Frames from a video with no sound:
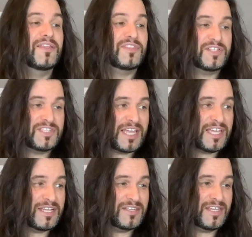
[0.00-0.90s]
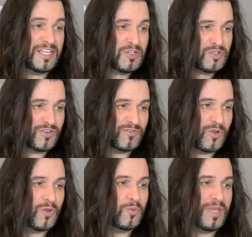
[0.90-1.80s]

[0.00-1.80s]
The second interval, we